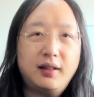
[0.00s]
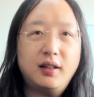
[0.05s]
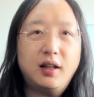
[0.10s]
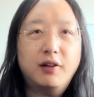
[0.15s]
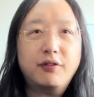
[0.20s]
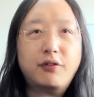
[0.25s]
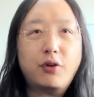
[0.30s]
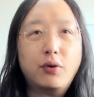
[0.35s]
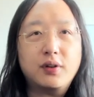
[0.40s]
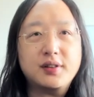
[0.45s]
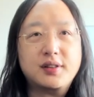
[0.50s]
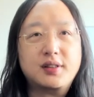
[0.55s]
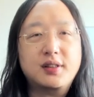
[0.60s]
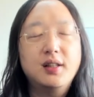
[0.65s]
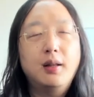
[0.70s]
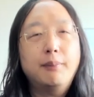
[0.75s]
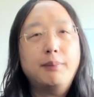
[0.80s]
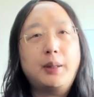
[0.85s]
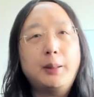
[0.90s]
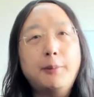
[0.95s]
And of
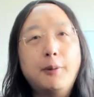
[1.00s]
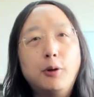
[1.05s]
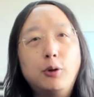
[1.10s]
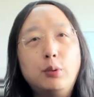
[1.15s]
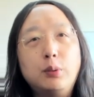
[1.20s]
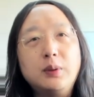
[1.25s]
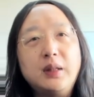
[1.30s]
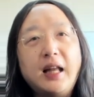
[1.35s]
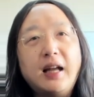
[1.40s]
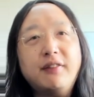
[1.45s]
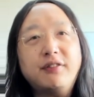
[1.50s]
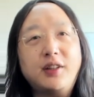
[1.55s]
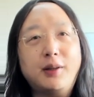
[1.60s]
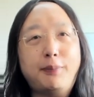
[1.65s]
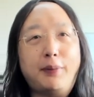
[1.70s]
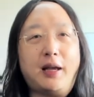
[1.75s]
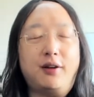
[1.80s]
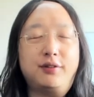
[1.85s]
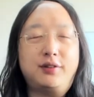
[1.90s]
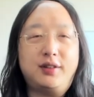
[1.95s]
course, people who laughed
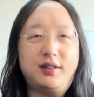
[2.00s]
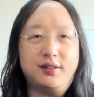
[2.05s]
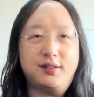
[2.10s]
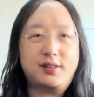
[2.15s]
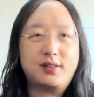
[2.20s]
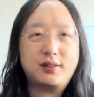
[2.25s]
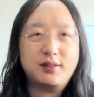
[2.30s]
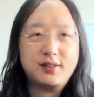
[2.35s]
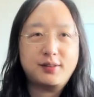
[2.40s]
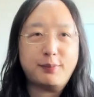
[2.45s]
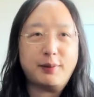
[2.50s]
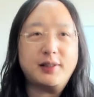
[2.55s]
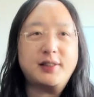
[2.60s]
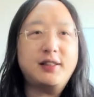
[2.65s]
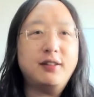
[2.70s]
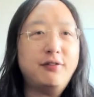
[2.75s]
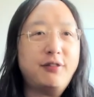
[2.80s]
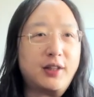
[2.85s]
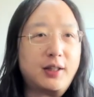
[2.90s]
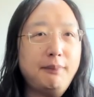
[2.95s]
about this
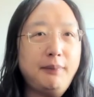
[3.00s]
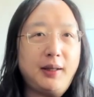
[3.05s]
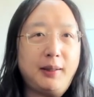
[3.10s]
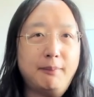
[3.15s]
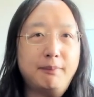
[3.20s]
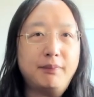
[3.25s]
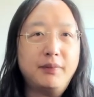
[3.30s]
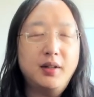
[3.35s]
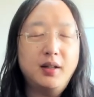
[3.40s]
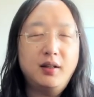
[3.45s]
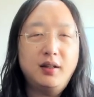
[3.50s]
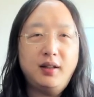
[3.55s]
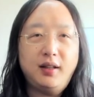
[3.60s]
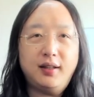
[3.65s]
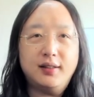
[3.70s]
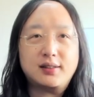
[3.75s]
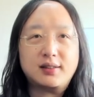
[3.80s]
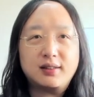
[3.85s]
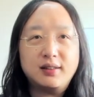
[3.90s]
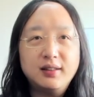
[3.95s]
specific meme
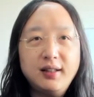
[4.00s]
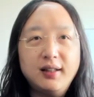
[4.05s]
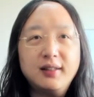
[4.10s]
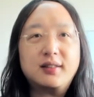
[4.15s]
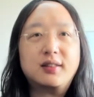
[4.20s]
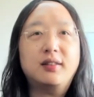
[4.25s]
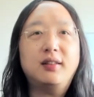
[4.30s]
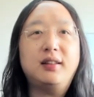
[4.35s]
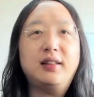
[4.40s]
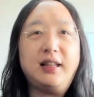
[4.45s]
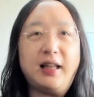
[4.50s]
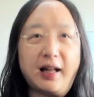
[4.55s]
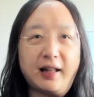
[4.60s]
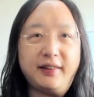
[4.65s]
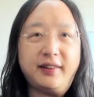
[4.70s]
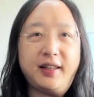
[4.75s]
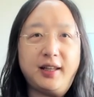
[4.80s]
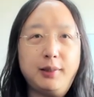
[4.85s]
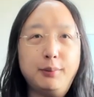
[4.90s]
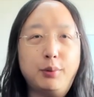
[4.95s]
is literally
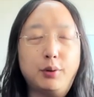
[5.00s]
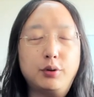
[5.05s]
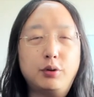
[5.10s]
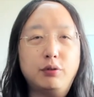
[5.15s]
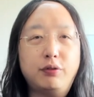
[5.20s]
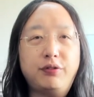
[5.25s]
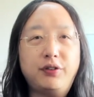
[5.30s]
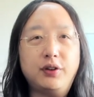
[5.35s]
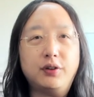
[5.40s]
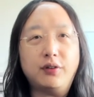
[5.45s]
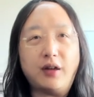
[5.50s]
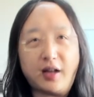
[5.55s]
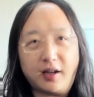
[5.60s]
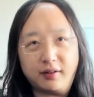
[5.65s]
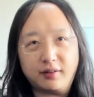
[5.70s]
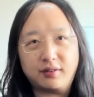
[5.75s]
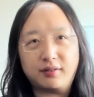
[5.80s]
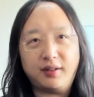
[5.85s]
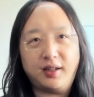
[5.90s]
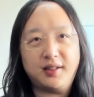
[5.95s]
unable to feel
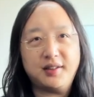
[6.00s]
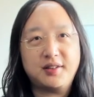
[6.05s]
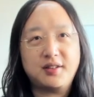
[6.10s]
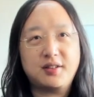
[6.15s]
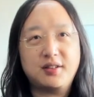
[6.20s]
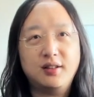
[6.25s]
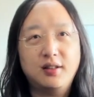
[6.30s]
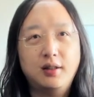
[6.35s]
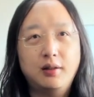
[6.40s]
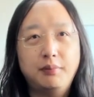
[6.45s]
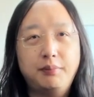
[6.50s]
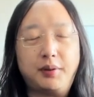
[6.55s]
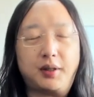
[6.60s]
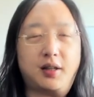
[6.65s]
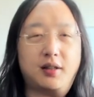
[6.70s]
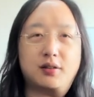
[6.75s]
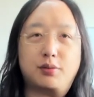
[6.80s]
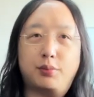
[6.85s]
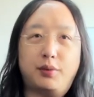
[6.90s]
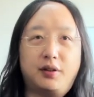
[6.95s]
outrage
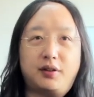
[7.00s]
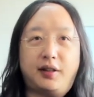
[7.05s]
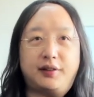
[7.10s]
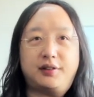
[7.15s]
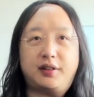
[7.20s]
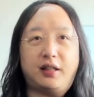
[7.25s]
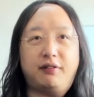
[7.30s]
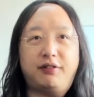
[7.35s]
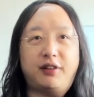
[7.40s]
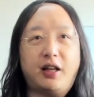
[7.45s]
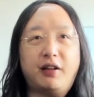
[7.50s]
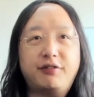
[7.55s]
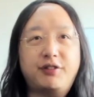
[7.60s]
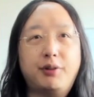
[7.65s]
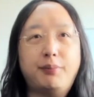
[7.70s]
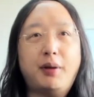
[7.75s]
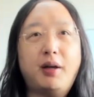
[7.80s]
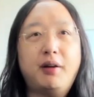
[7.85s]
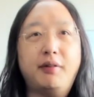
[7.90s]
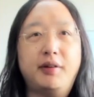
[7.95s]
because, well, that they've
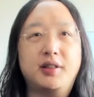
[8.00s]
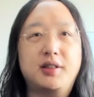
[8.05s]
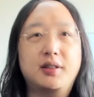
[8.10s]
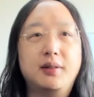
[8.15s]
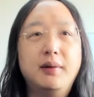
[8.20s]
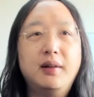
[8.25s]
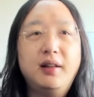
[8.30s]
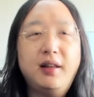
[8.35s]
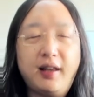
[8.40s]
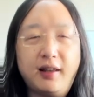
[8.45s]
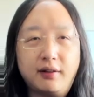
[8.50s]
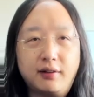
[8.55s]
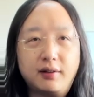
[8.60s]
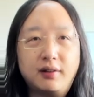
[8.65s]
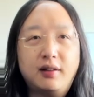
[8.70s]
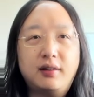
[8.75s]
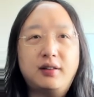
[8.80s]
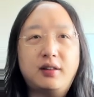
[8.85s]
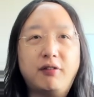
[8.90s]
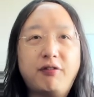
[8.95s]
laughed about it.
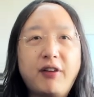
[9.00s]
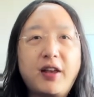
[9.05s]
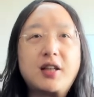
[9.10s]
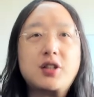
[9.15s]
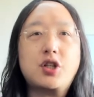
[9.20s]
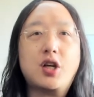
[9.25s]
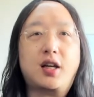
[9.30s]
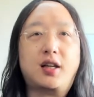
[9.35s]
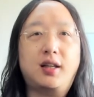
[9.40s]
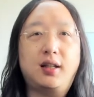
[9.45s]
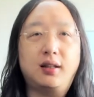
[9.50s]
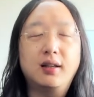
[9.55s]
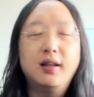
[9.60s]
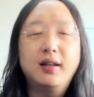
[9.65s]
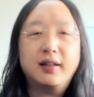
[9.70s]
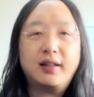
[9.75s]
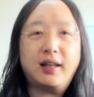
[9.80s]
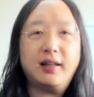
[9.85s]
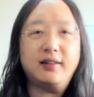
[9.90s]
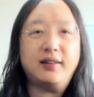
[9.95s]
And the fact-checking
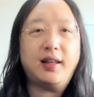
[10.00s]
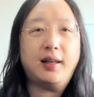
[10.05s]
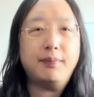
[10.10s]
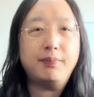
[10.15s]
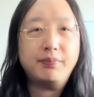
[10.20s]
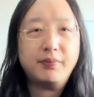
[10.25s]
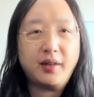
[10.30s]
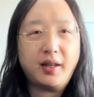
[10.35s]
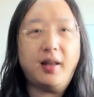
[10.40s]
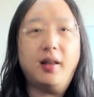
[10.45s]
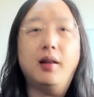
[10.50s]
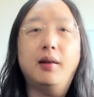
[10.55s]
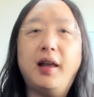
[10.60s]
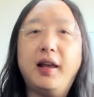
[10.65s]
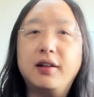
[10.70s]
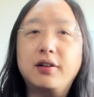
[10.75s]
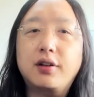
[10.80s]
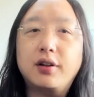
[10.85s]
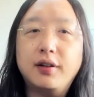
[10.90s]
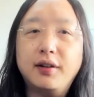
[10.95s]
can then
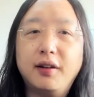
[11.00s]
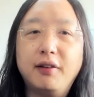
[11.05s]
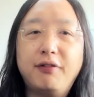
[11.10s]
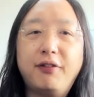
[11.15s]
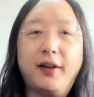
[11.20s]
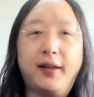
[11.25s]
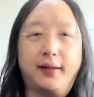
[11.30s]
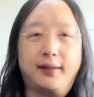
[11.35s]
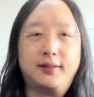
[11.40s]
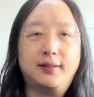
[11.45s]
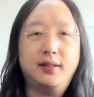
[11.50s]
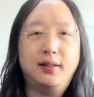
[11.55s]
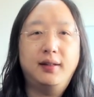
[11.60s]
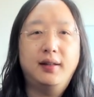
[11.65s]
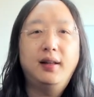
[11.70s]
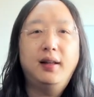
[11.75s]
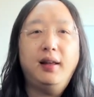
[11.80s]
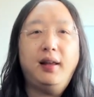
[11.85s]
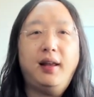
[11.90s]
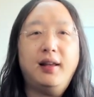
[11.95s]
enter the effect.
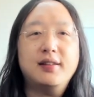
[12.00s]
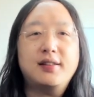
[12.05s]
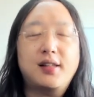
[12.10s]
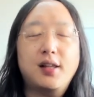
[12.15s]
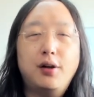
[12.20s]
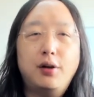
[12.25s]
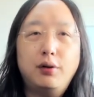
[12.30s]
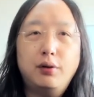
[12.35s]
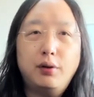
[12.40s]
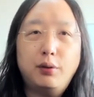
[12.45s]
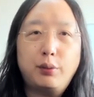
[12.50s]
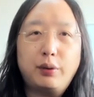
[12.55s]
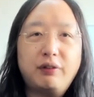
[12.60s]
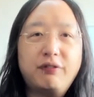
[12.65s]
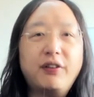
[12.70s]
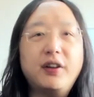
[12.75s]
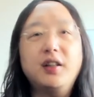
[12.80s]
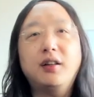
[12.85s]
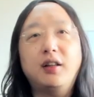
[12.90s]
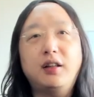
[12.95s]
And so we
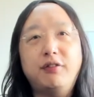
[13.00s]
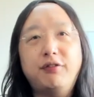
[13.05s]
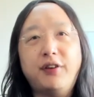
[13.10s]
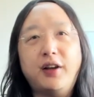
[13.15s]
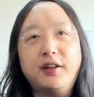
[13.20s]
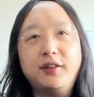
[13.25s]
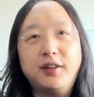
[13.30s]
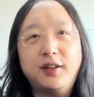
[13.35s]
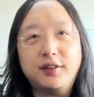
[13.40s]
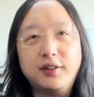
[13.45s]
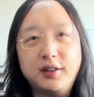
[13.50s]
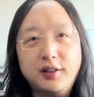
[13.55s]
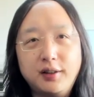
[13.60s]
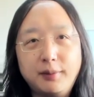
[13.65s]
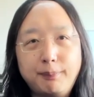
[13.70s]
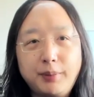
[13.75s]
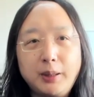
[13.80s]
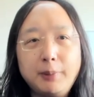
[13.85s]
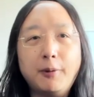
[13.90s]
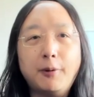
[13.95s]
finally found out
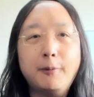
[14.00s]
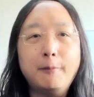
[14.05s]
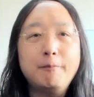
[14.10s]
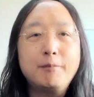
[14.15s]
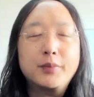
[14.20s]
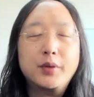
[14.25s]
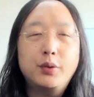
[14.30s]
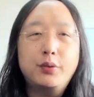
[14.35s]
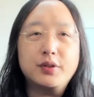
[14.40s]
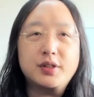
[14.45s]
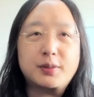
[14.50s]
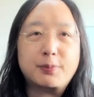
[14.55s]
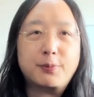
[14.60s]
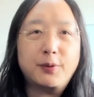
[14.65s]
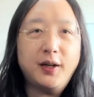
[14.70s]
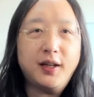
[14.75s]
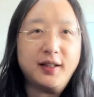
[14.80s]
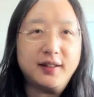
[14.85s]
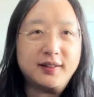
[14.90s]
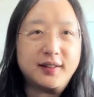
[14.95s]
the people who
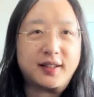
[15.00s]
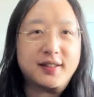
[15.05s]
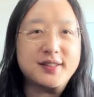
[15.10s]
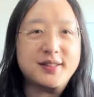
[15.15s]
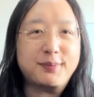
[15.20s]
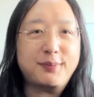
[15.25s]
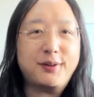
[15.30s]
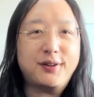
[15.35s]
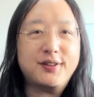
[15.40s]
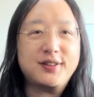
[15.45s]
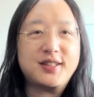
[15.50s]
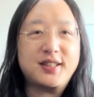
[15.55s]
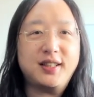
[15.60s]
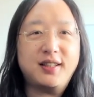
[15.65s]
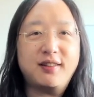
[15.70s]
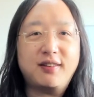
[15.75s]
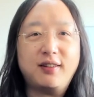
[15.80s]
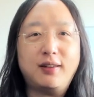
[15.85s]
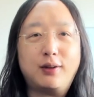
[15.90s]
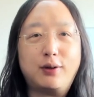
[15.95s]
spread the
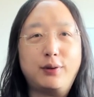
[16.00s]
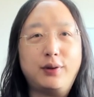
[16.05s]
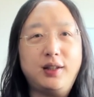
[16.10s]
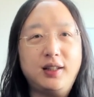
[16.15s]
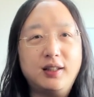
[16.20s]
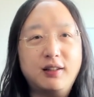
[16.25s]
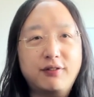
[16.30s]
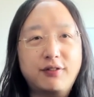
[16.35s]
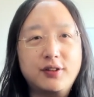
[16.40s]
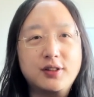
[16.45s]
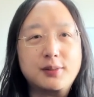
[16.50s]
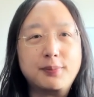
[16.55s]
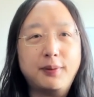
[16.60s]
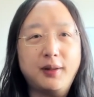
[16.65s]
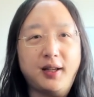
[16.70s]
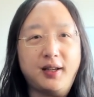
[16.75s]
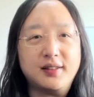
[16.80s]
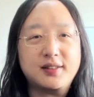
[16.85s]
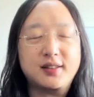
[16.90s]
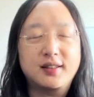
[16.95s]
conspiracy theory in the first
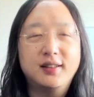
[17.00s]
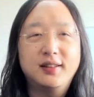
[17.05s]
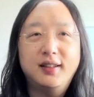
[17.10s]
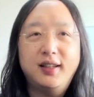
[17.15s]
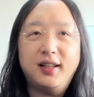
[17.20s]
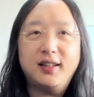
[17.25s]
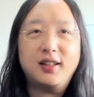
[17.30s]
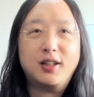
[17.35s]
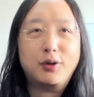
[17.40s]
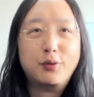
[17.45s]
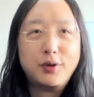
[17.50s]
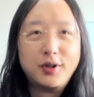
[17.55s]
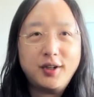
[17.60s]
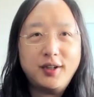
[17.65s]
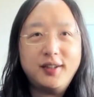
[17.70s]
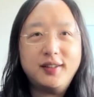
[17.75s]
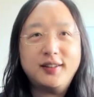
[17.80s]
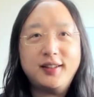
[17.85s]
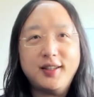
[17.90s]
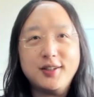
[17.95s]
place, and they
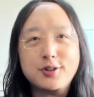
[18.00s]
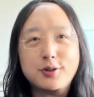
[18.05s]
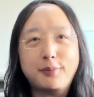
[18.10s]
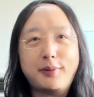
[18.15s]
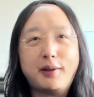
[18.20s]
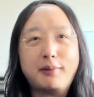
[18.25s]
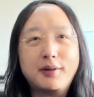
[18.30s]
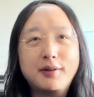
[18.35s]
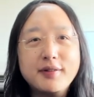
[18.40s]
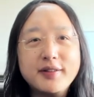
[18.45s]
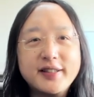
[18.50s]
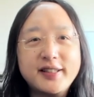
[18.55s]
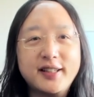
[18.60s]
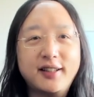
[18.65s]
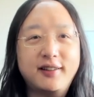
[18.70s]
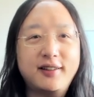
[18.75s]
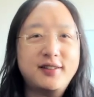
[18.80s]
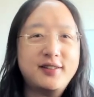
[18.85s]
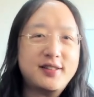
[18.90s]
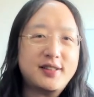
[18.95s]
were tissue paper
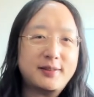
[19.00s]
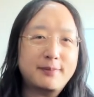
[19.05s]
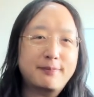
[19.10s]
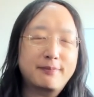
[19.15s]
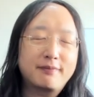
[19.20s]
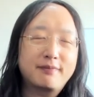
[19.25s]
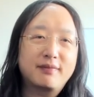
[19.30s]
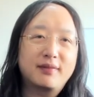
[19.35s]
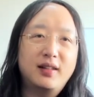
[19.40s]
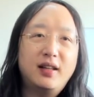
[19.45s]
resellers.